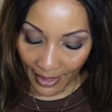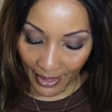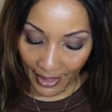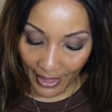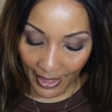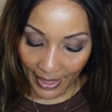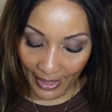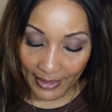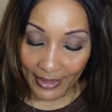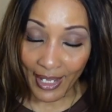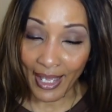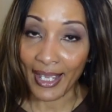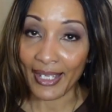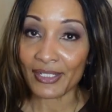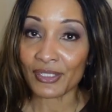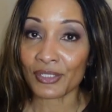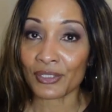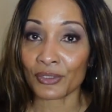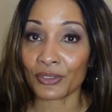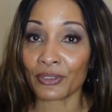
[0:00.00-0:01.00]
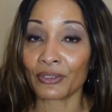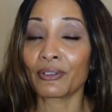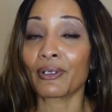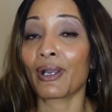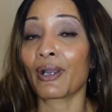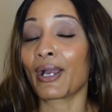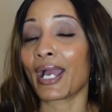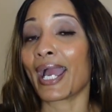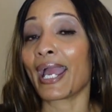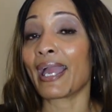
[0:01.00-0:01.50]
And I do,
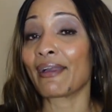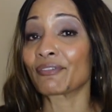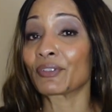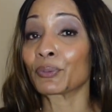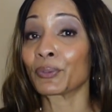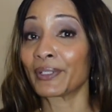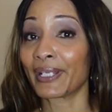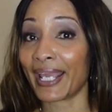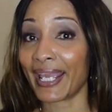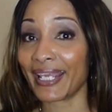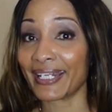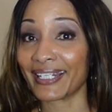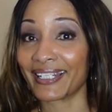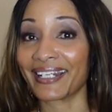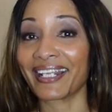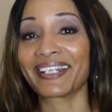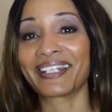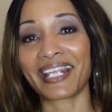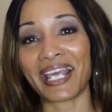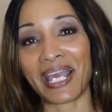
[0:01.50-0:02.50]
I have created an